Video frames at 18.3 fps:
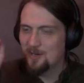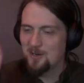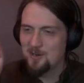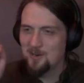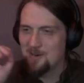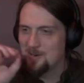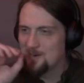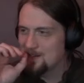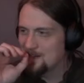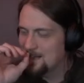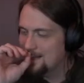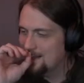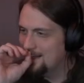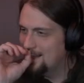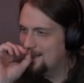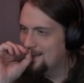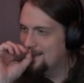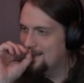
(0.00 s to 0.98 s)

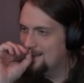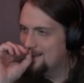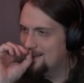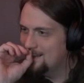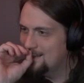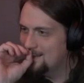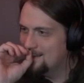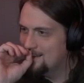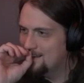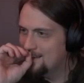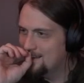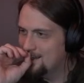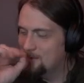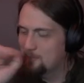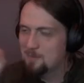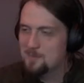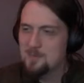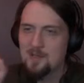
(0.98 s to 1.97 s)

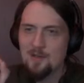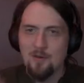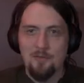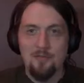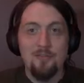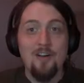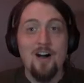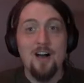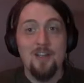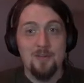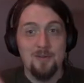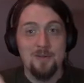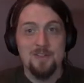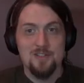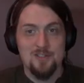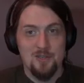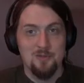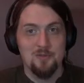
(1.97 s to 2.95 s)
it would be her father
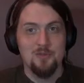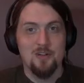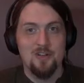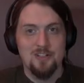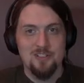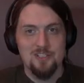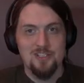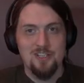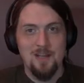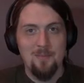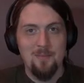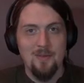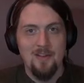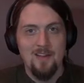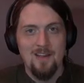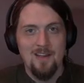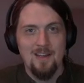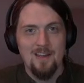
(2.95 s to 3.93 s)
in his own longship.
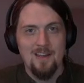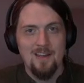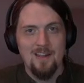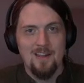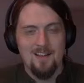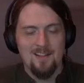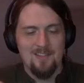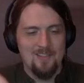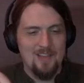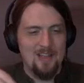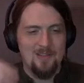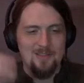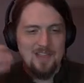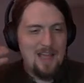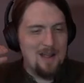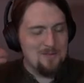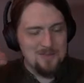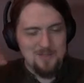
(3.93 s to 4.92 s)
Like,
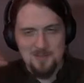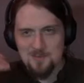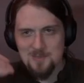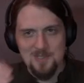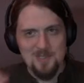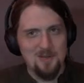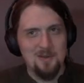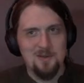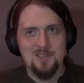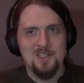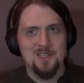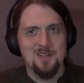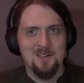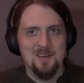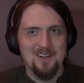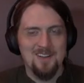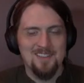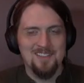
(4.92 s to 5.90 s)
that was absurd to her.